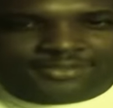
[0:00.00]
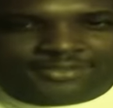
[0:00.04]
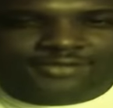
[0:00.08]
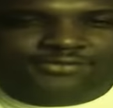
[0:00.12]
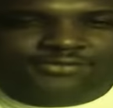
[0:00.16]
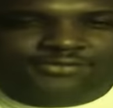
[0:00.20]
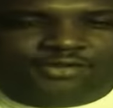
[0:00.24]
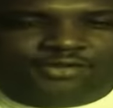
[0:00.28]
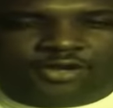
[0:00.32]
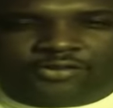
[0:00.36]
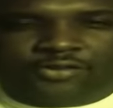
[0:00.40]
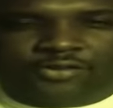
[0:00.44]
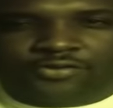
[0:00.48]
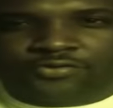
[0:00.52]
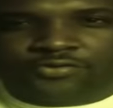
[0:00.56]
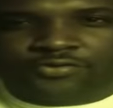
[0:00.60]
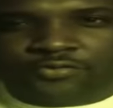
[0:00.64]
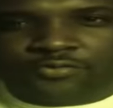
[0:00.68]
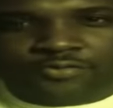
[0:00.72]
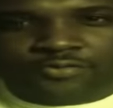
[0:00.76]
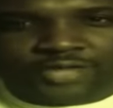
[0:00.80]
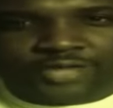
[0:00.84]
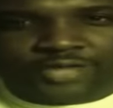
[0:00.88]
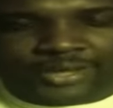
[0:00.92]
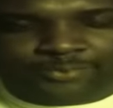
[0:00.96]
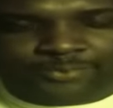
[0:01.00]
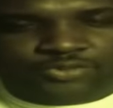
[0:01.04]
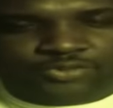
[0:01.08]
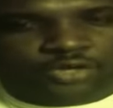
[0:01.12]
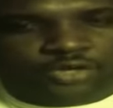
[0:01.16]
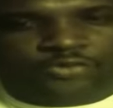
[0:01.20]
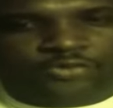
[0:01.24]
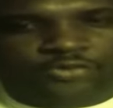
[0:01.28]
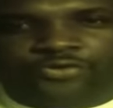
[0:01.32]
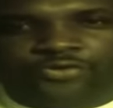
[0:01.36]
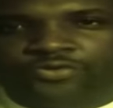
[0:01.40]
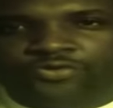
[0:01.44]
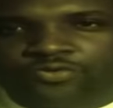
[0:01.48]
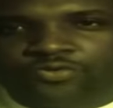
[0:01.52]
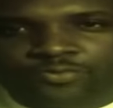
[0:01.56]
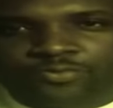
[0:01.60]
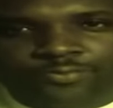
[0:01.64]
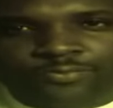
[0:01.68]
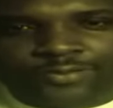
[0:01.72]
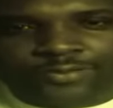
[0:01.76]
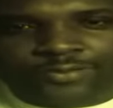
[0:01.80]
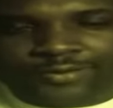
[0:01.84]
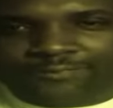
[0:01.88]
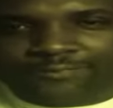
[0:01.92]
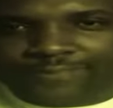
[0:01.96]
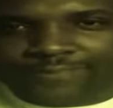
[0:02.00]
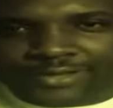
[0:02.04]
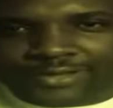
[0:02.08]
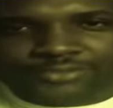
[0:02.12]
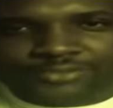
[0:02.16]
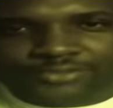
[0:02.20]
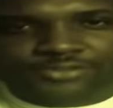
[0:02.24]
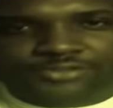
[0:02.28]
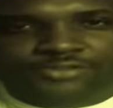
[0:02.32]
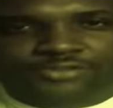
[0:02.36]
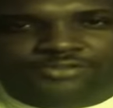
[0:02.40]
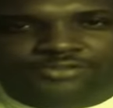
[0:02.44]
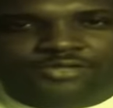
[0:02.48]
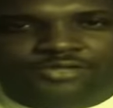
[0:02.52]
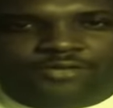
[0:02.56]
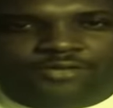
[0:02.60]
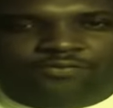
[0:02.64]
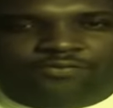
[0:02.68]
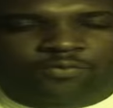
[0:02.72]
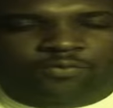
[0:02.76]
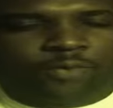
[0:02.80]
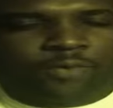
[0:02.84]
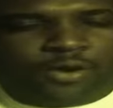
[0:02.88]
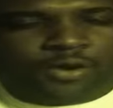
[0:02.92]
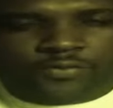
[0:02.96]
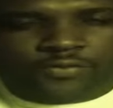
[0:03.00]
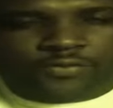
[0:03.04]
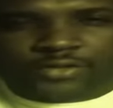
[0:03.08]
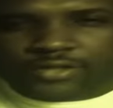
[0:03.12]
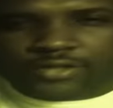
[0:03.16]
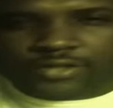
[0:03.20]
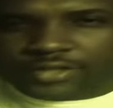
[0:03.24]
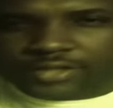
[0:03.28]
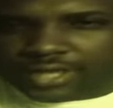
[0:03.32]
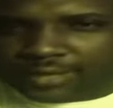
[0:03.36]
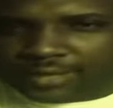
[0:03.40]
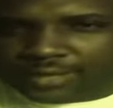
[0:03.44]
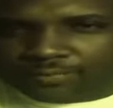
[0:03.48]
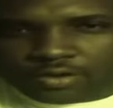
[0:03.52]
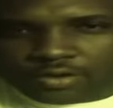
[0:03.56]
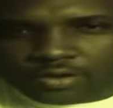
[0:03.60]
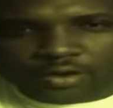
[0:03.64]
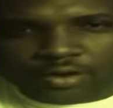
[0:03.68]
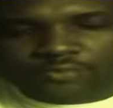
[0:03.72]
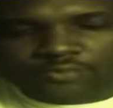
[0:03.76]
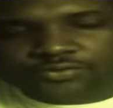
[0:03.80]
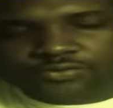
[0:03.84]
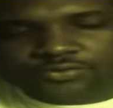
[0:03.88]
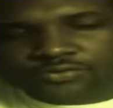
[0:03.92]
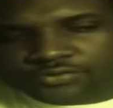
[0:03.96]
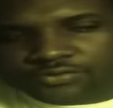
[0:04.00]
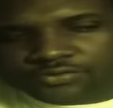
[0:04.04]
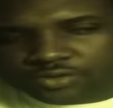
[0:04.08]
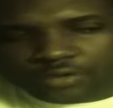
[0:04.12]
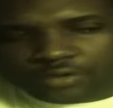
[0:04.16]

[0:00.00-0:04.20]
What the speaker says: Saw all the new games, all the new inventions from all the game consoles,